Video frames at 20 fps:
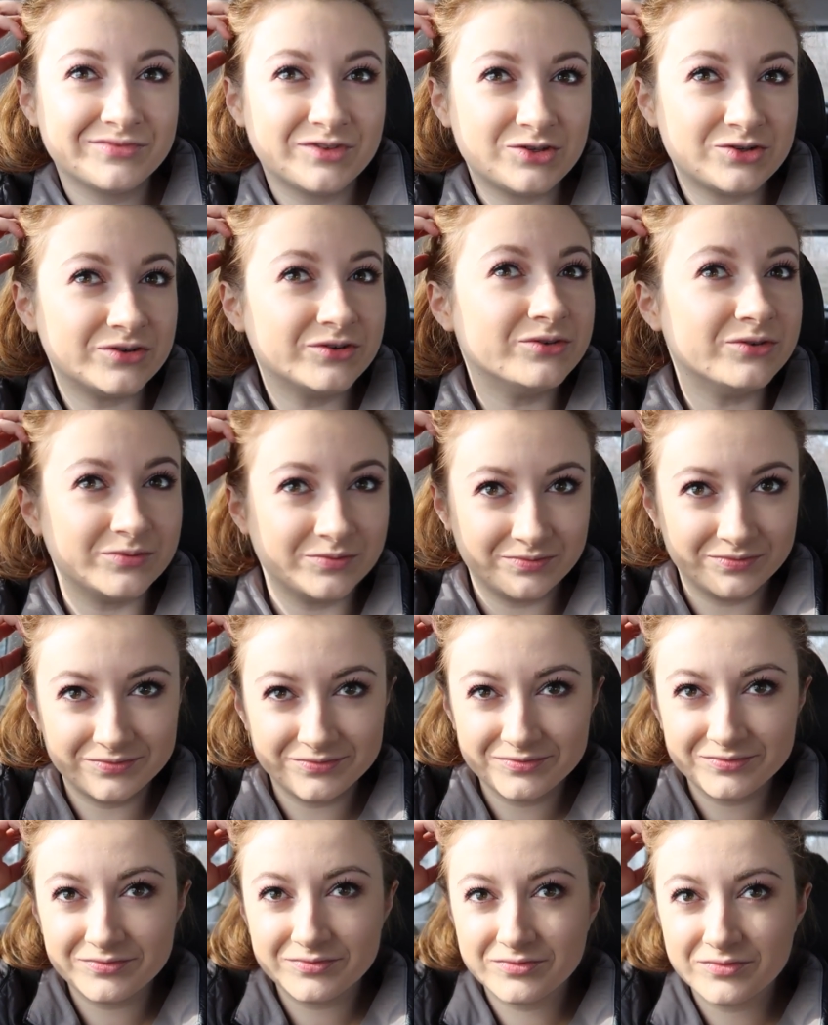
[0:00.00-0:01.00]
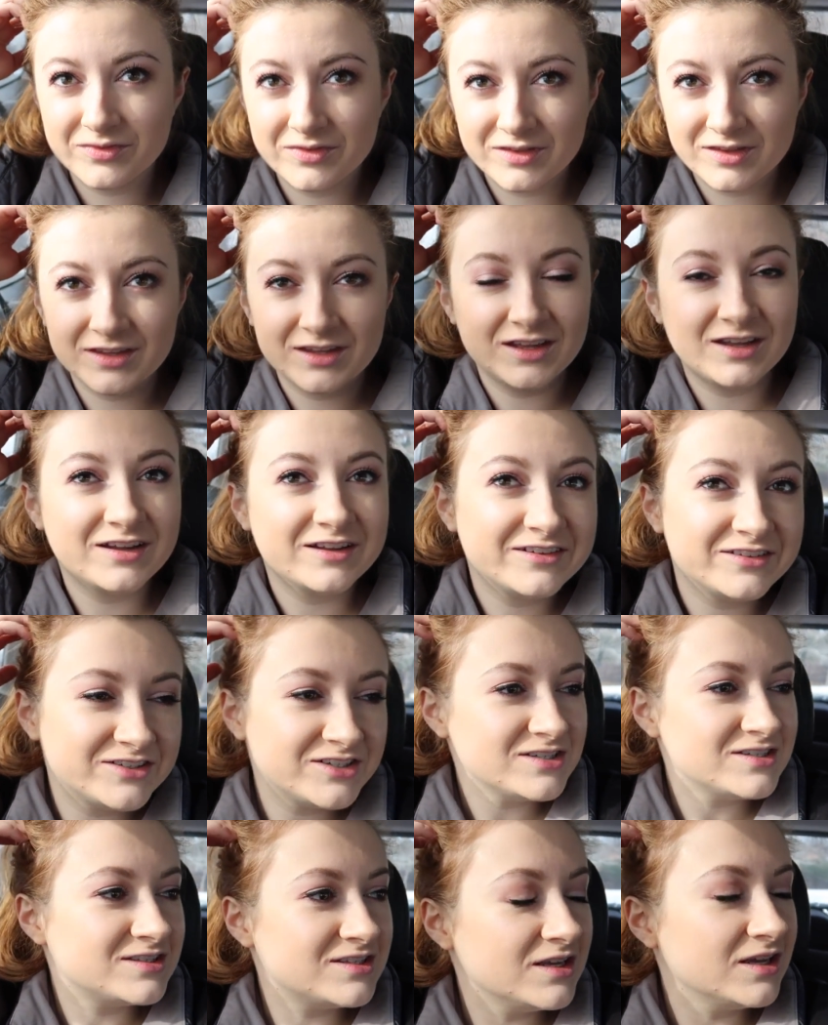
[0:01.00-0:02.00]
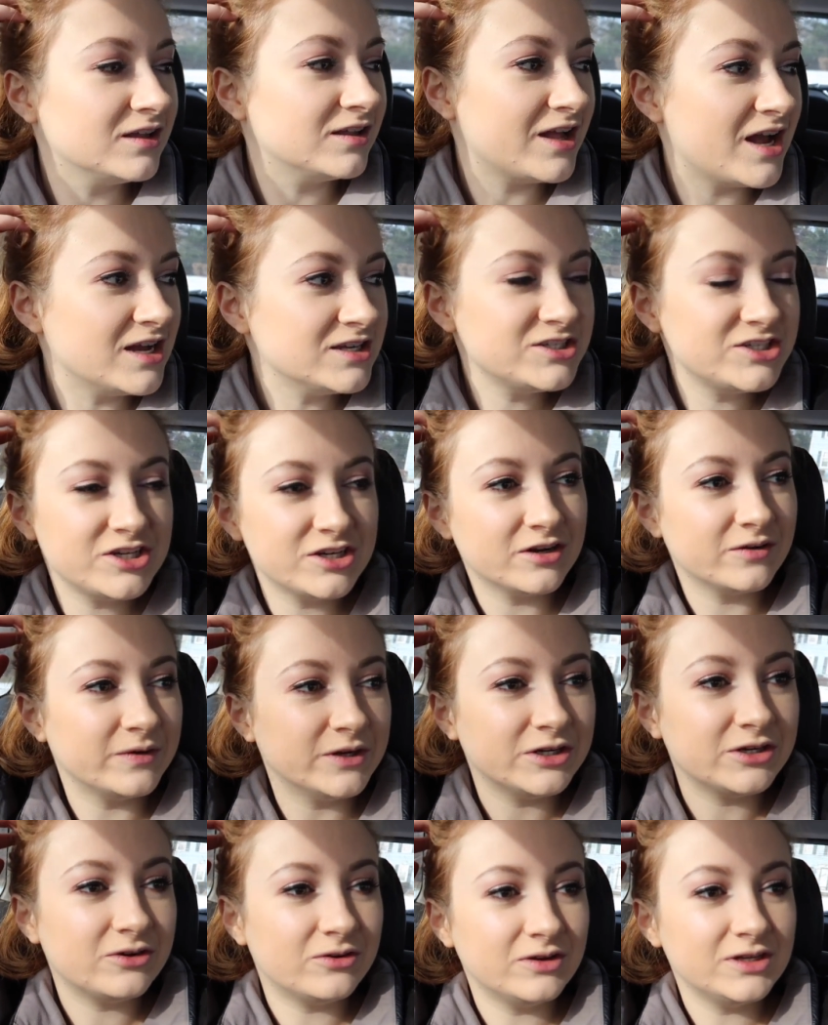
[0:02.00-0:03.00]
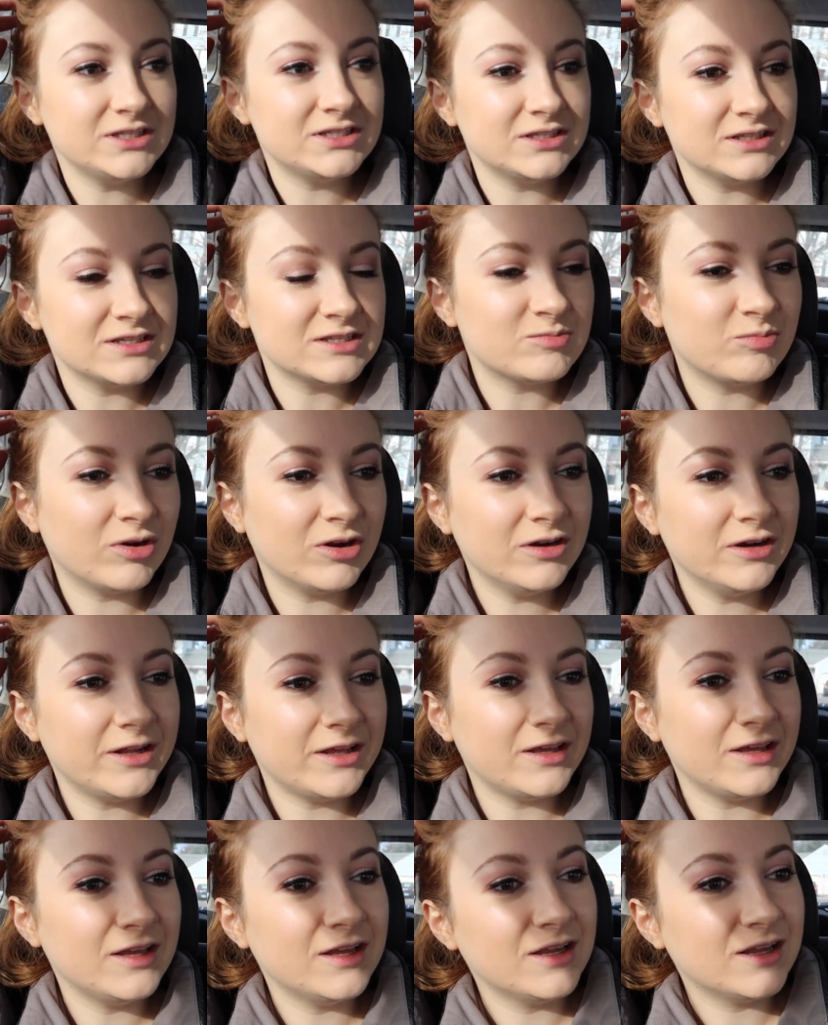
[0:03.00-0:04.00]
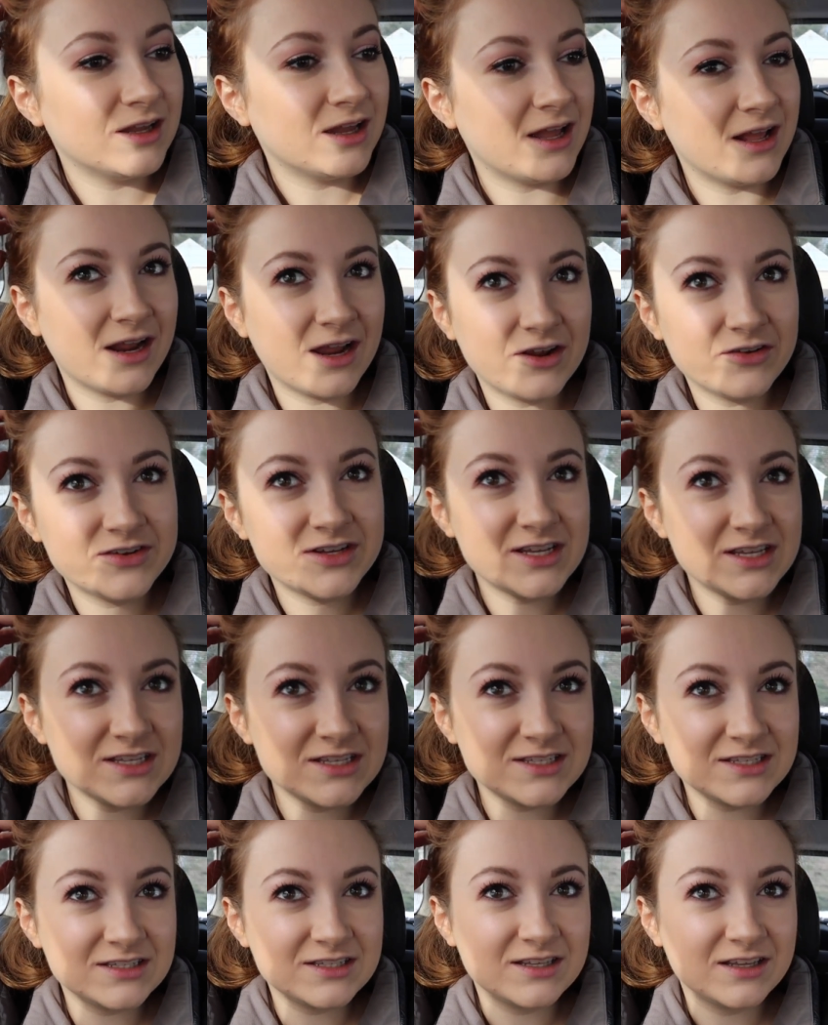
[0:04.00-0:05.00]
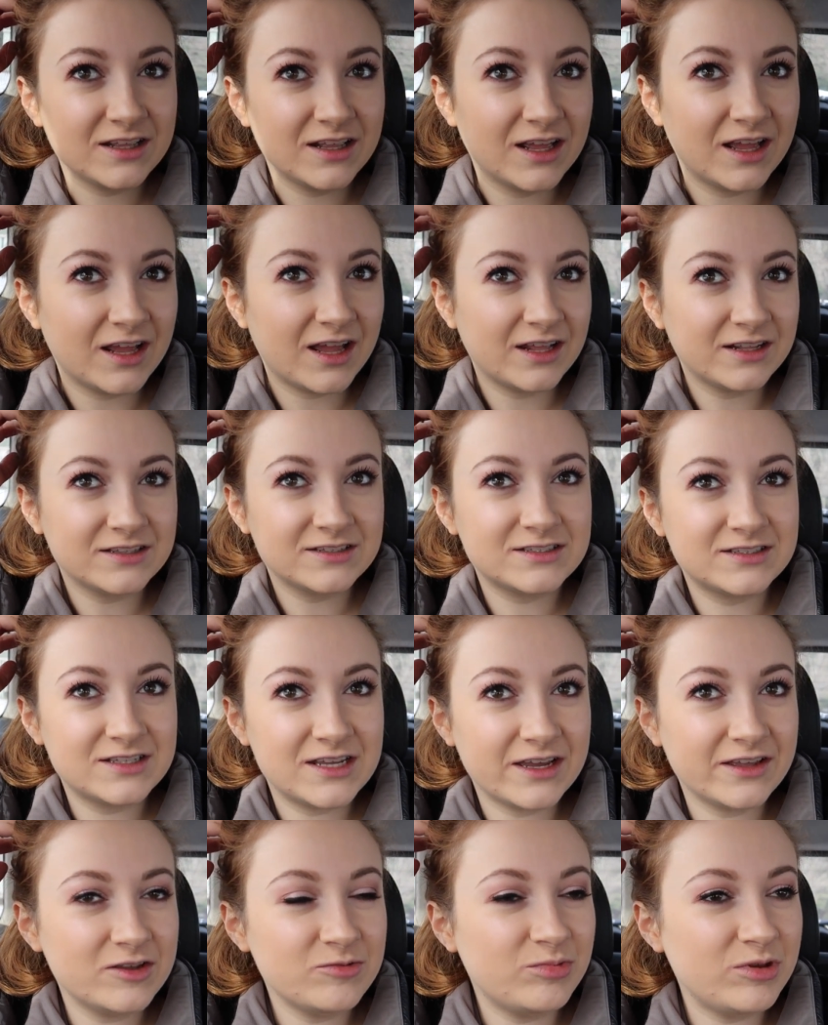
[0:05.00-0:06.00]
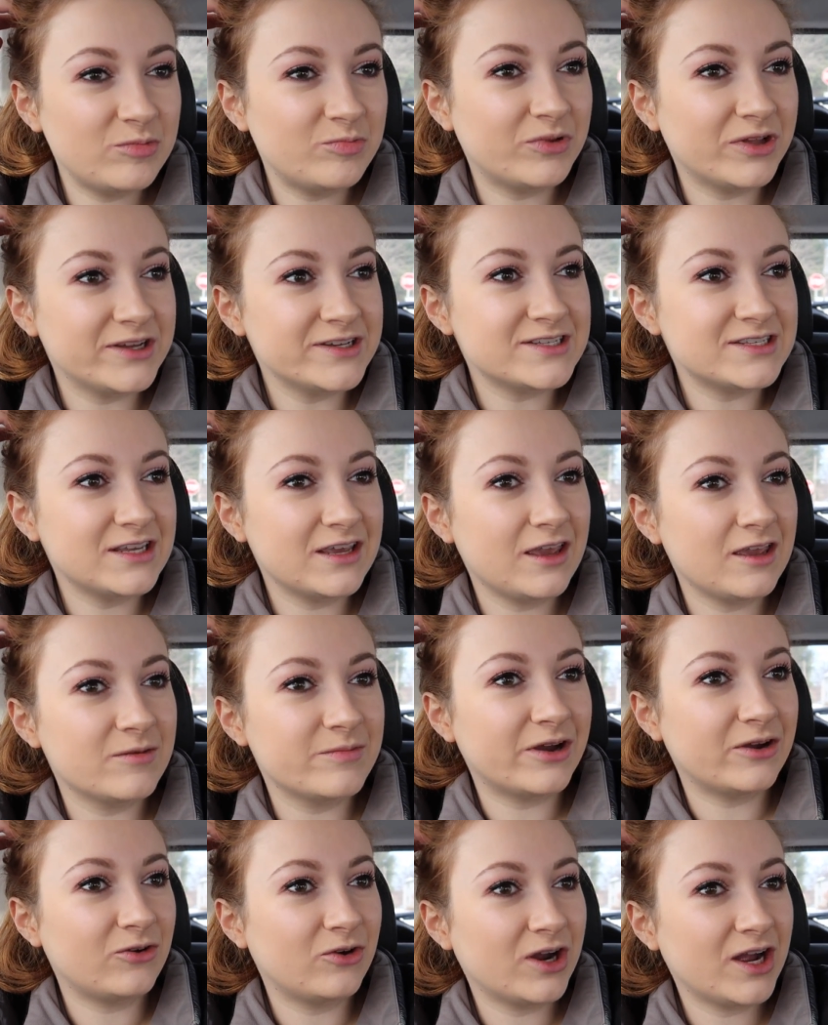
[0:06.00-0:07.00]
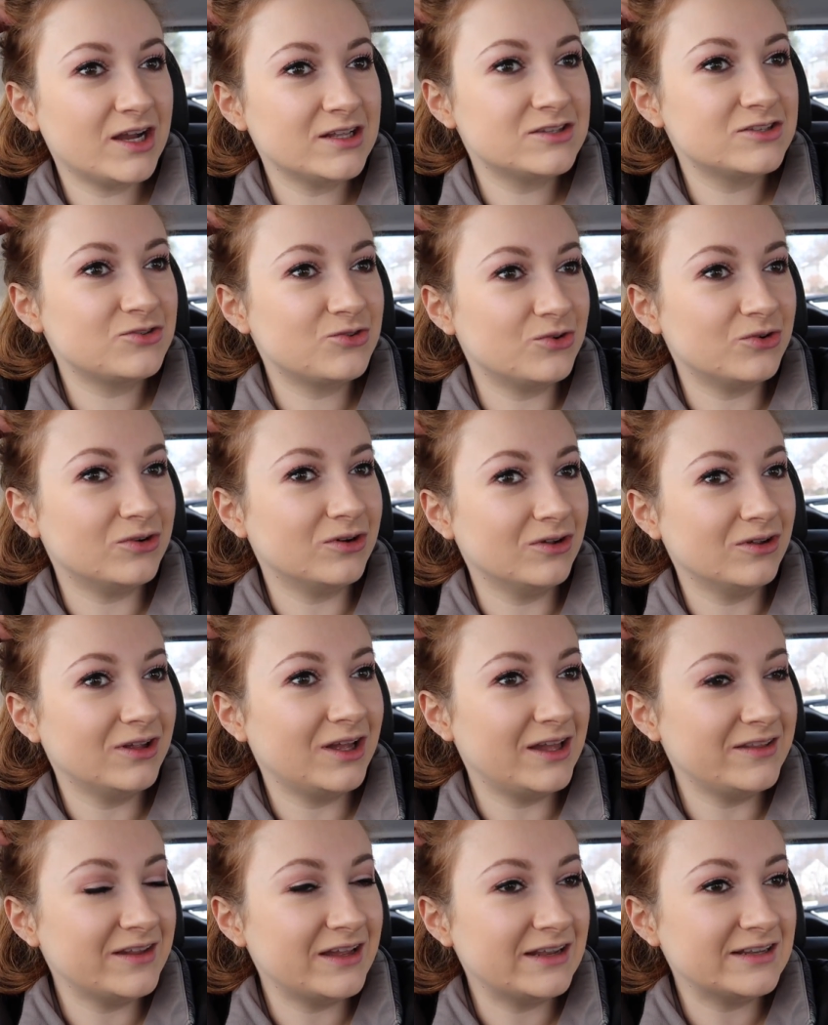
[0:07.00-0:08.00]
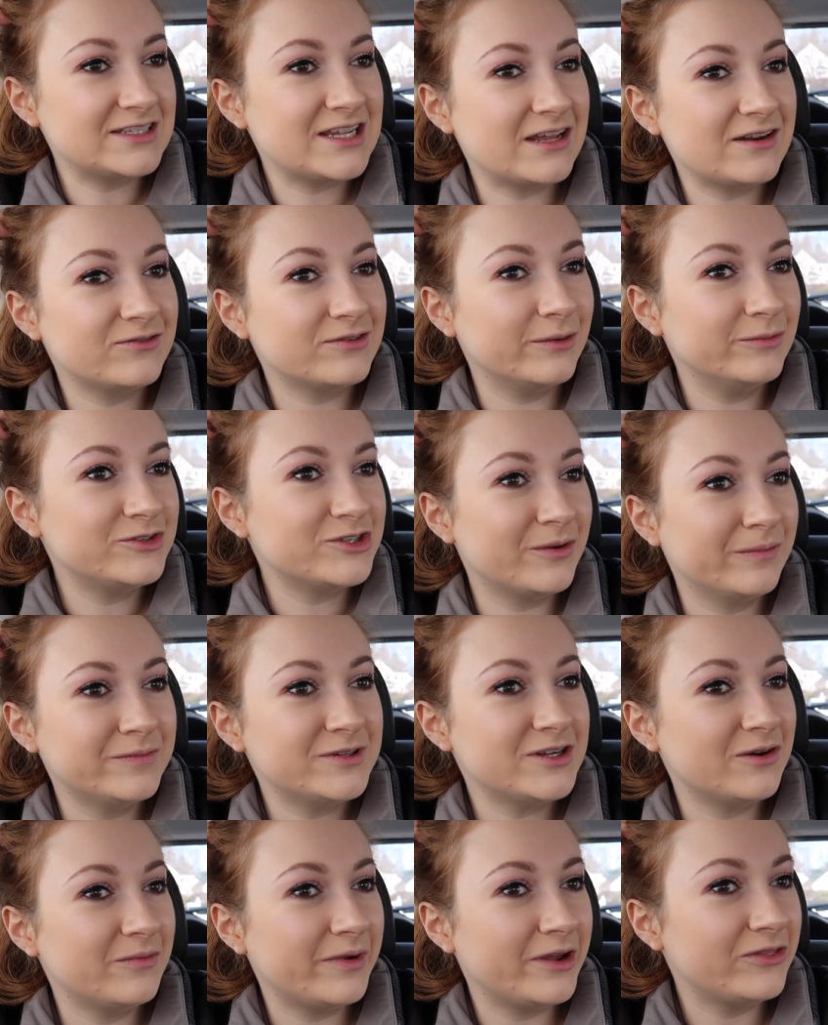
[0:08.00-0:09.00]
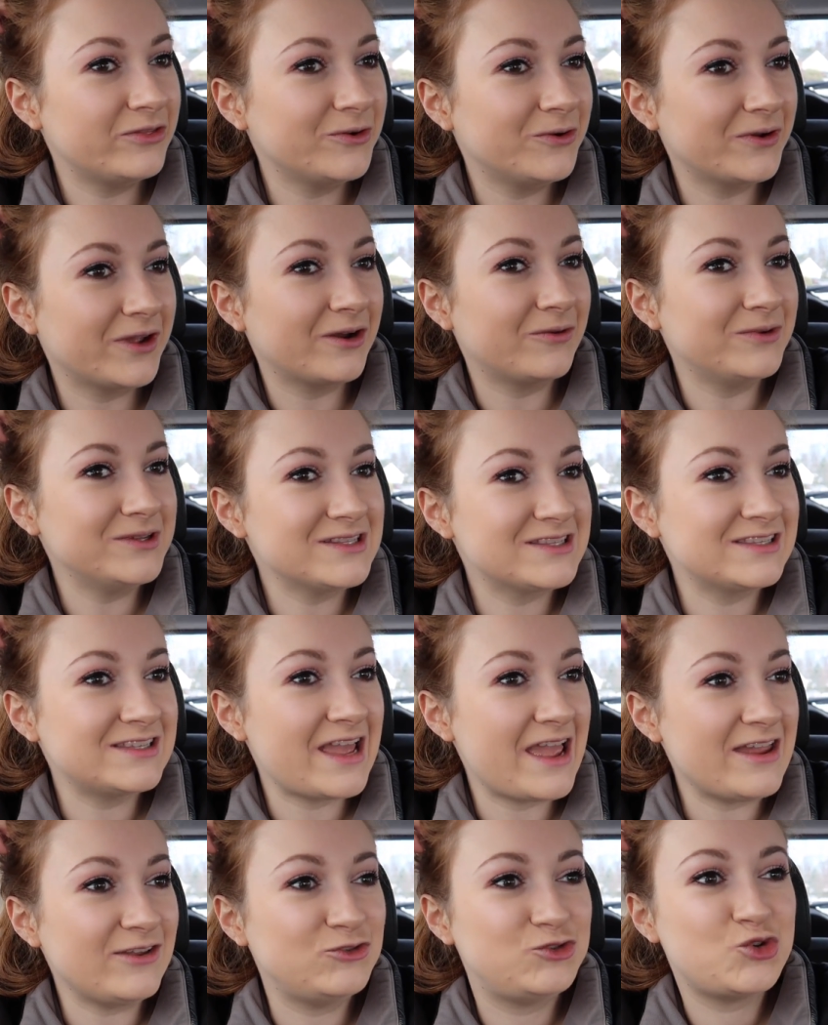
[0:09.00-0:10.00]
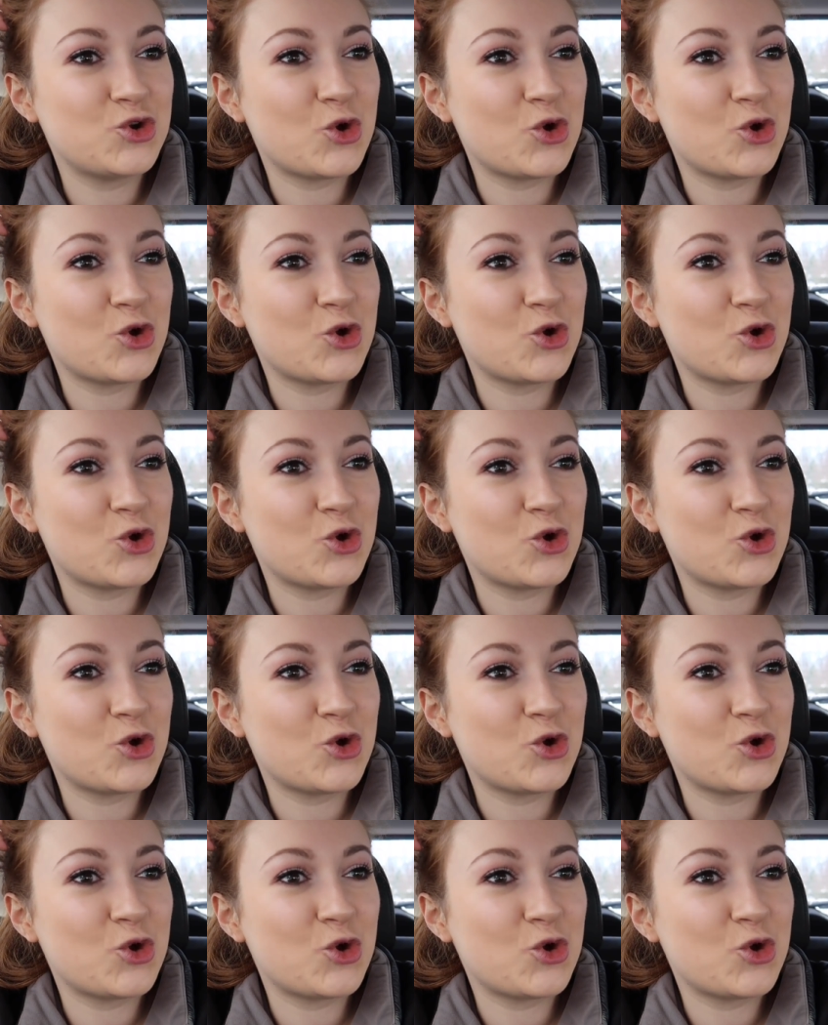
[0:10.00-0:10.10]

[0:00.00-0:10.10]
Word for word: True. That was fun. Just think, last year we were going to this party, and I was telling people I was thinking about grad school, and then 10 of them jumped down my throat at once, saying,